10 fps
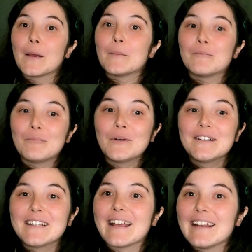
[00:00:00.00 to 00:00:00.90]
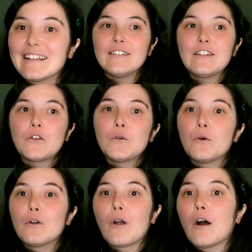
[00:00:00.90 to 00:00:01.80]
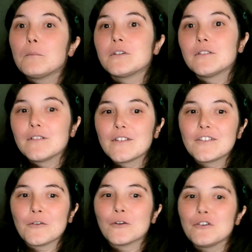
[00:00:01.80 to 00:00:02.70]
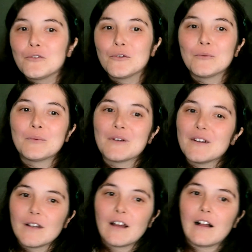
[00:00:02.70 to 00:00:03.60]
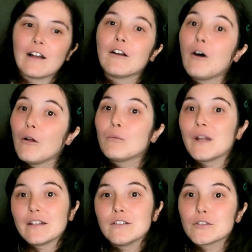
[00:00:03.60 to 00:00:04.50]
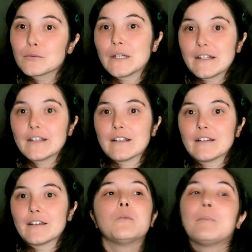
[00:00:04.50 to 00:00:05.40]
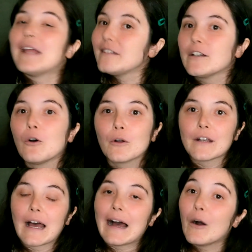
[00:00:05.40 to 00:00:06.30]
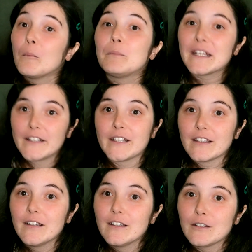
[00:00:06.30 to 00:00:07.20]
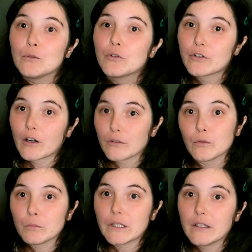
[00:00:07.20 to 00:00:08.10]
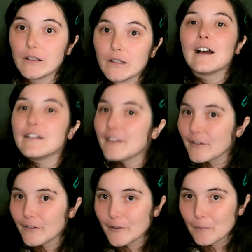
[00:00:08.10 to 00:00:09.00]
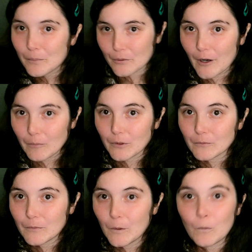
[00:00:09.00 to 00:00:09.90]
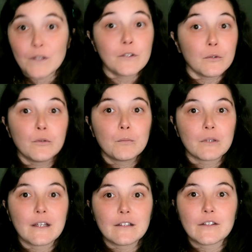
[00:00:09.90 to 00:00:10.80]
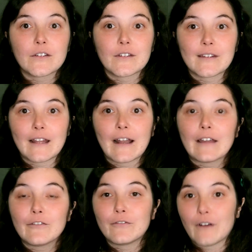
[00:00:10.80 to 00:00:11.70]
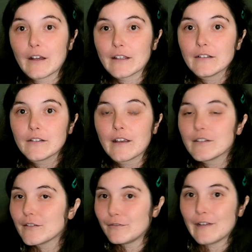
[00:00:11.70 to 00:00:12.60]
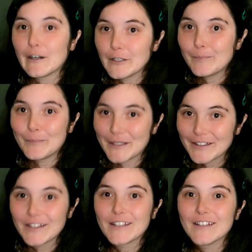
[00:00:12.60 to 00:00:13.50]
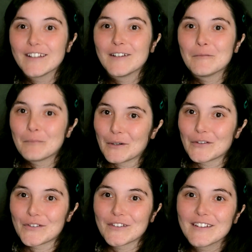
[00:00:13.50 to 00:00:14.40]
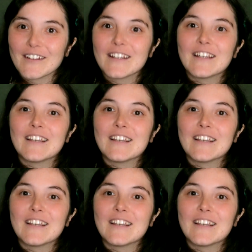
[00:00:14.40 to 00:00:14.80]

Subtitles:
But again, your options on YouTube are already shrinking depending on how picky you start to be. Another problem with YouTube playlists that I find as a very picky person